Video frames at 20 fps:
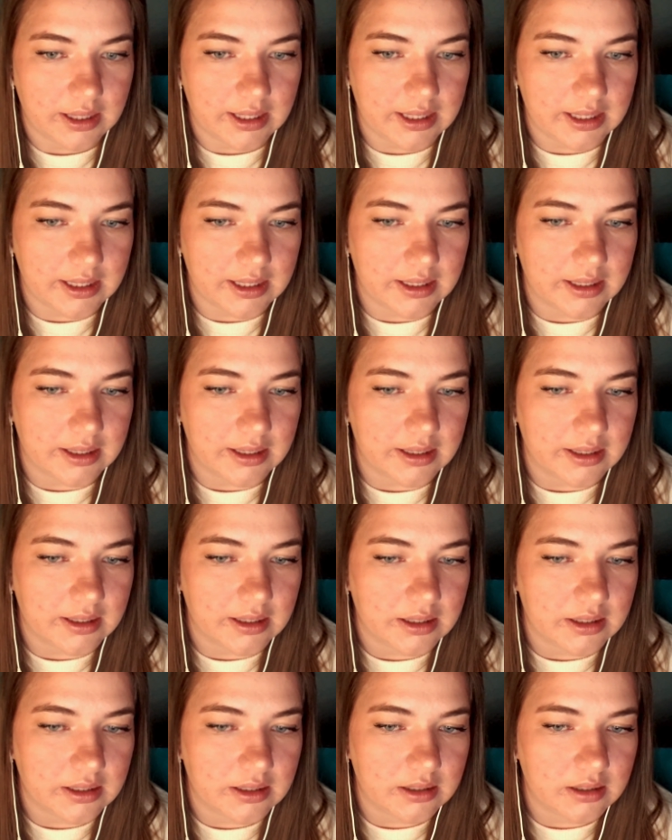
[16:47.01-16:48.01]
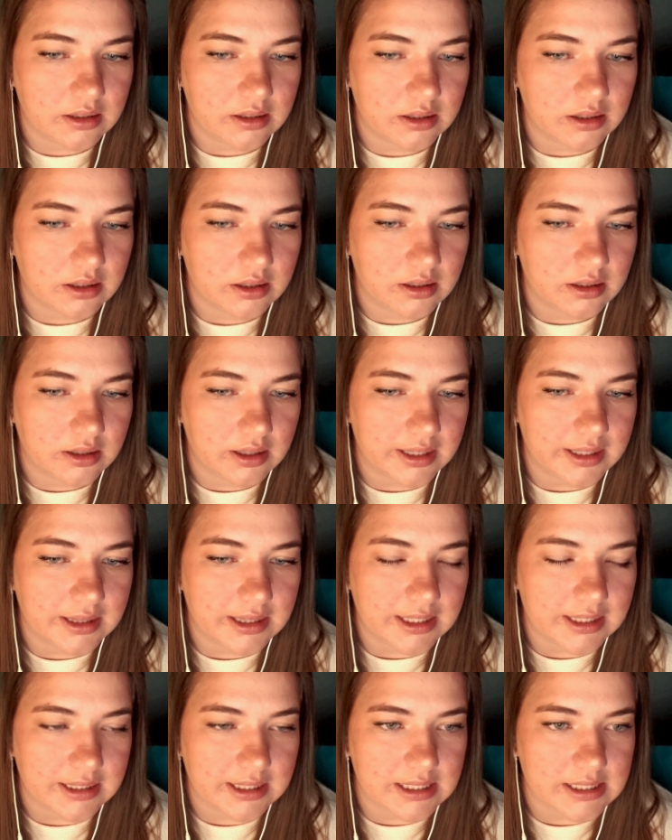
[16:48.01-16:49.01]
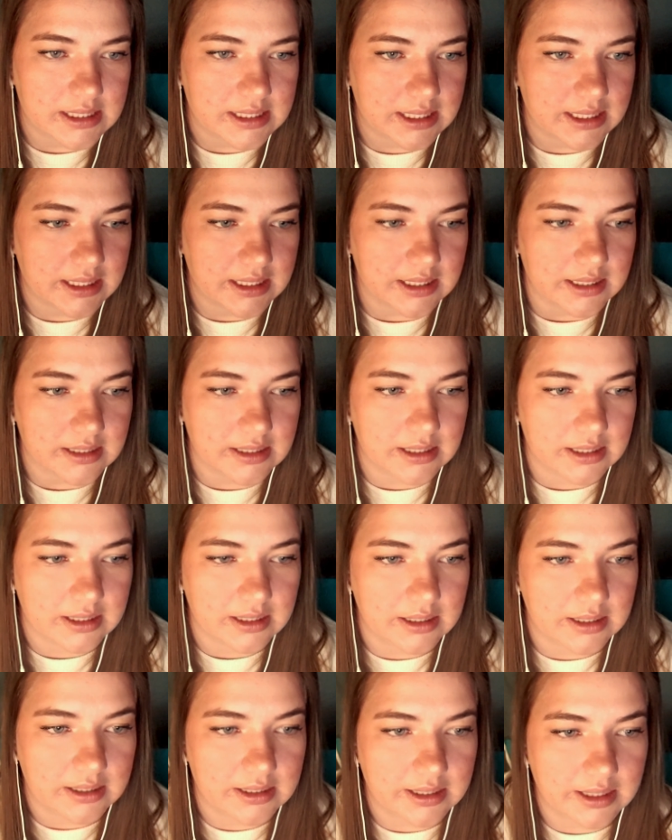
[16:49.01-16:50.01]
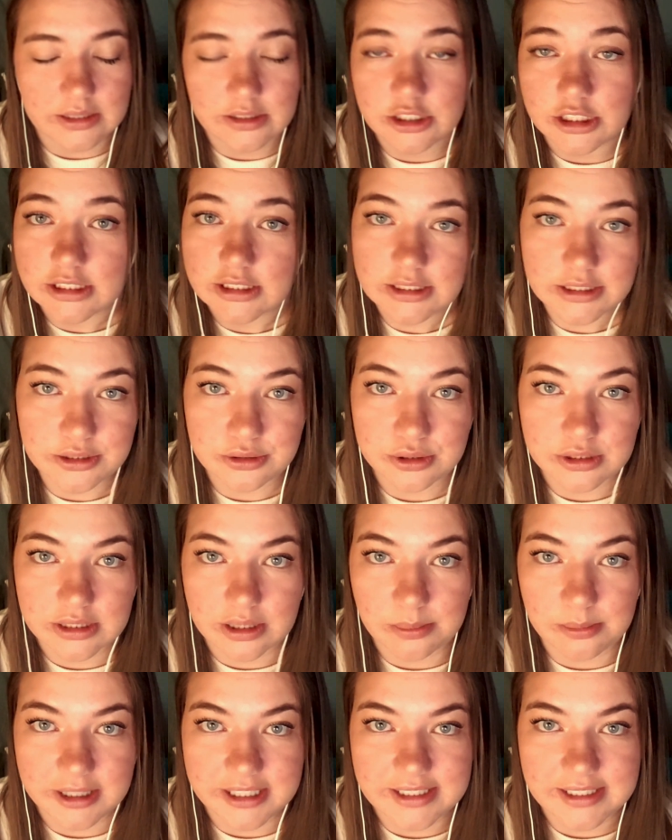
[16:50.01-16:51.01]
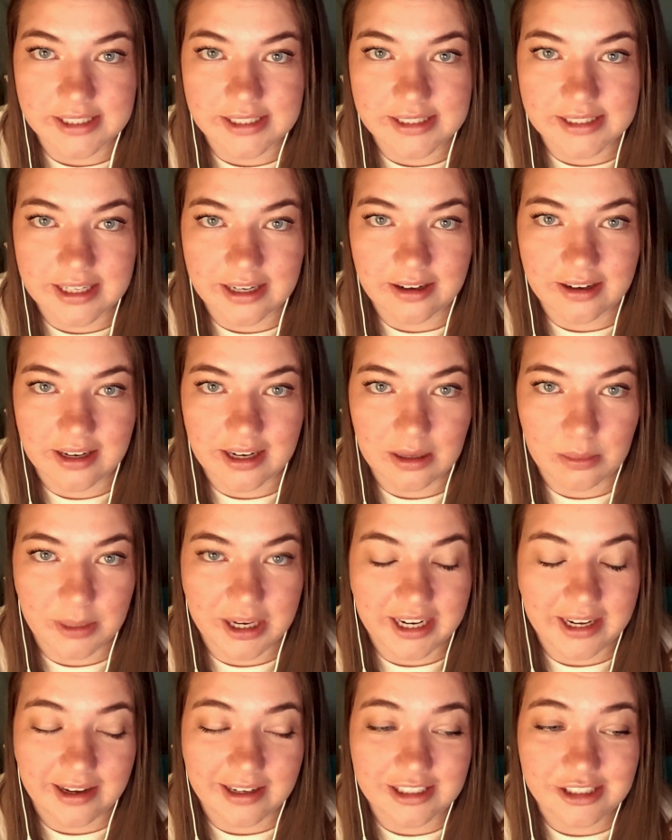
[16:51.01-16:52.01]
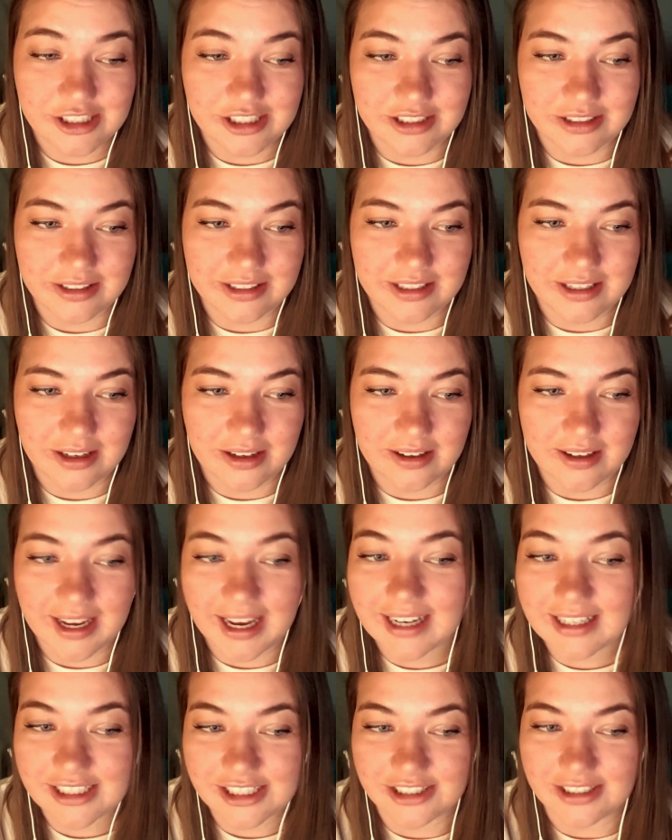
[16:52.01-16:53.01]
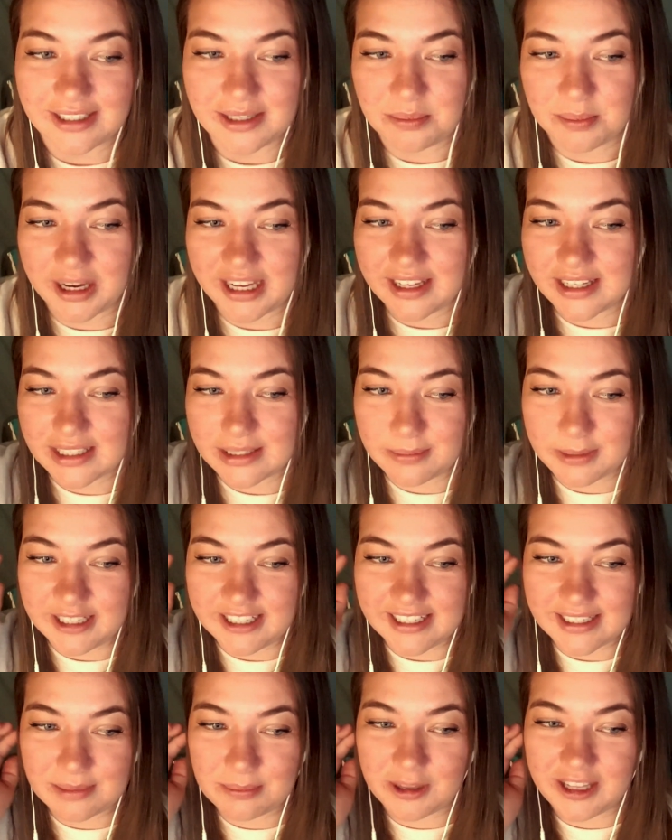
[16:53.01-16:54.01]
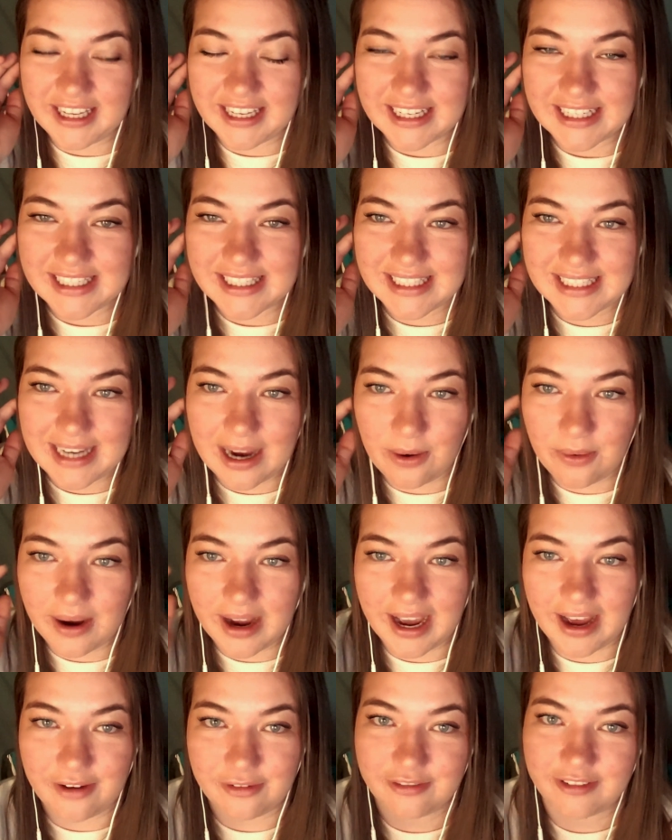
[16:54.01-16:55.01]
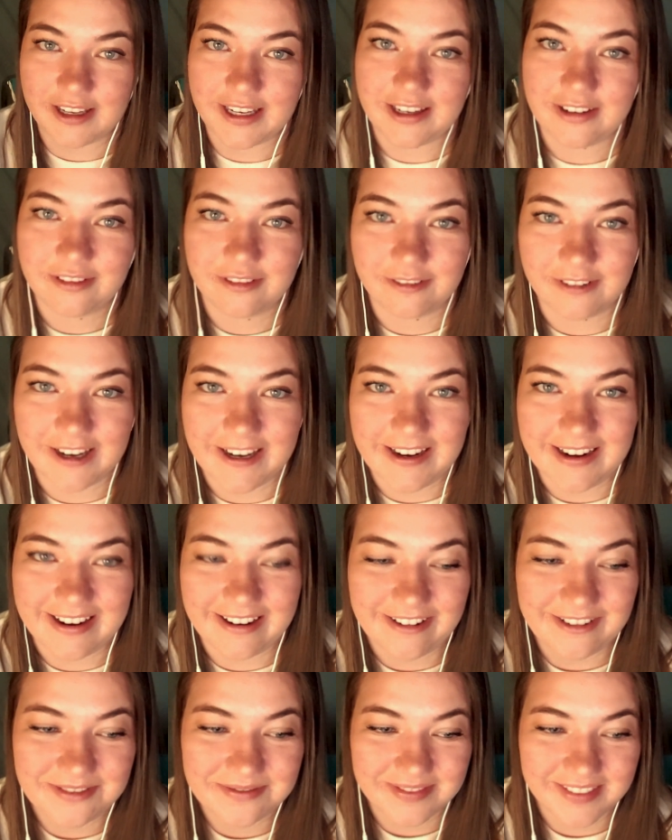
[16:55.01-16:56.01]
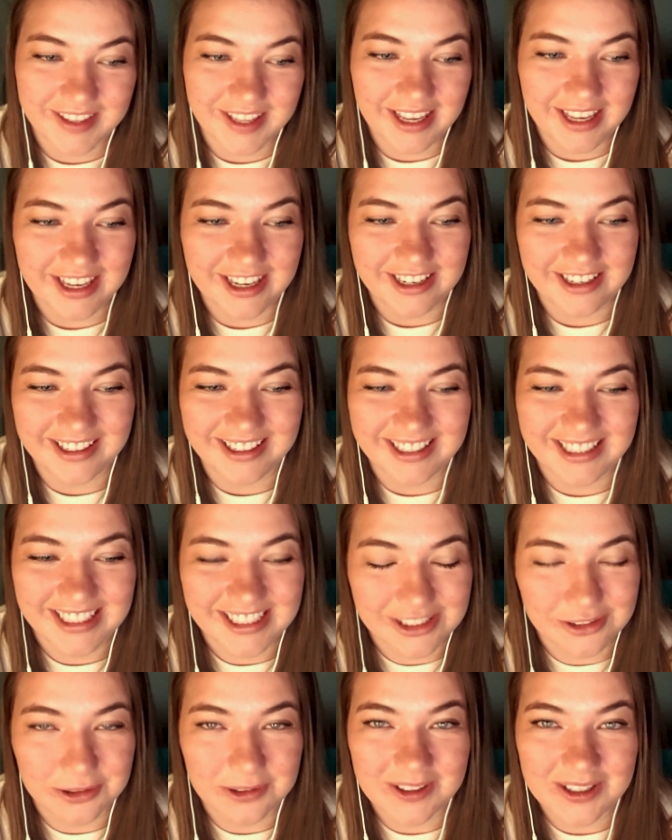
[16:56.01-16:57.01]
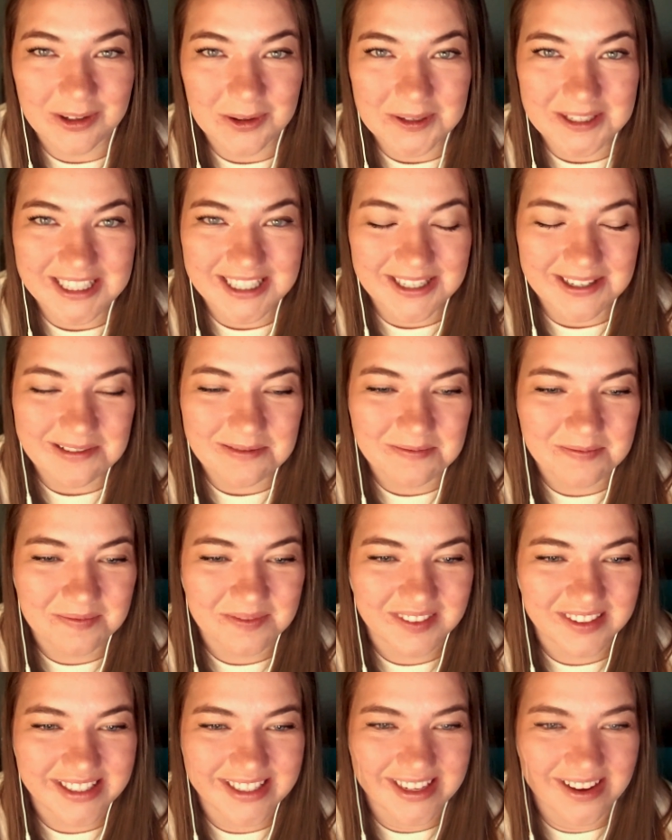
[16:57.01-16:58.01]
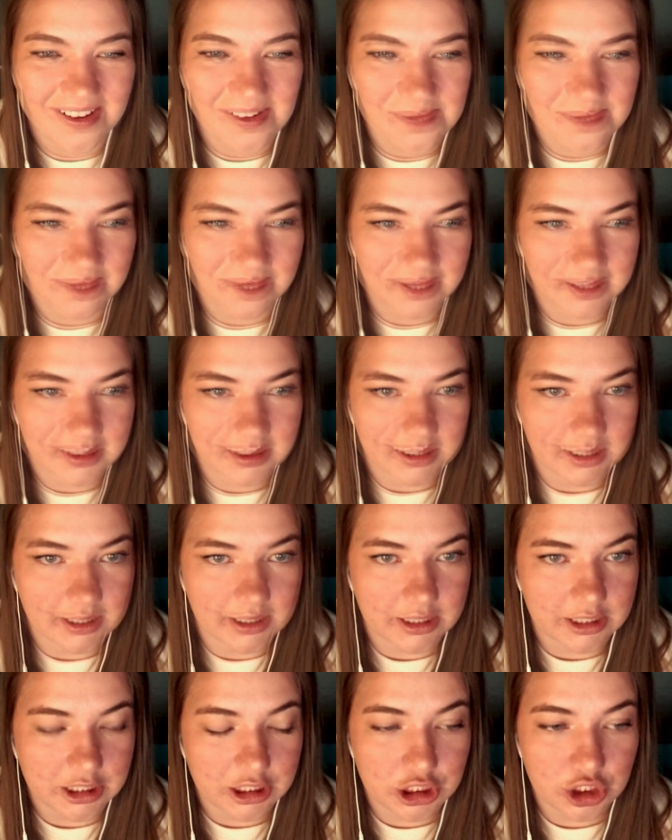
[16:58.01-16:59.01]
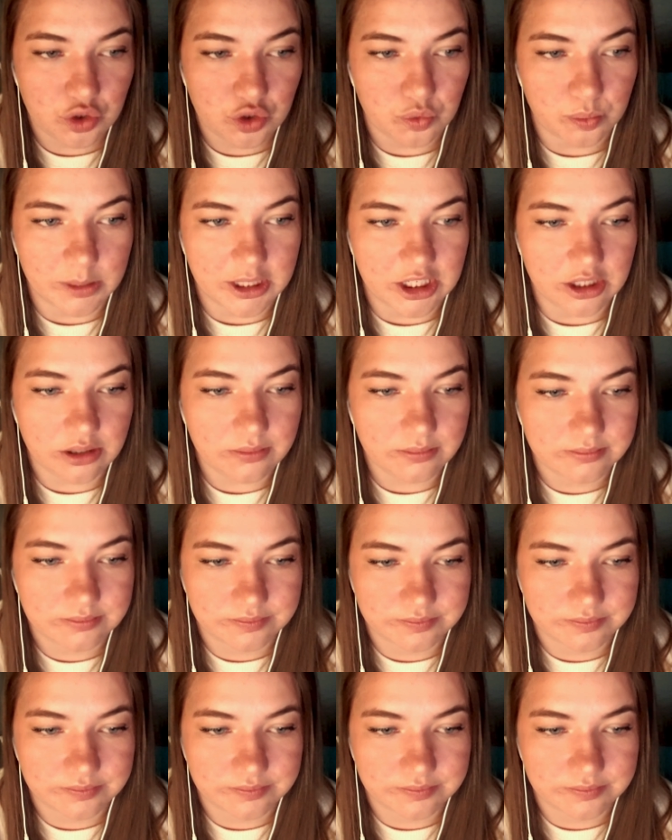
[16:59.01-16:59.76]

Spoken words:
and I think that's it. Just 2 sub races there, and actually my husband is playing a stout halfling right now, and he's really cool too. So, and then a human,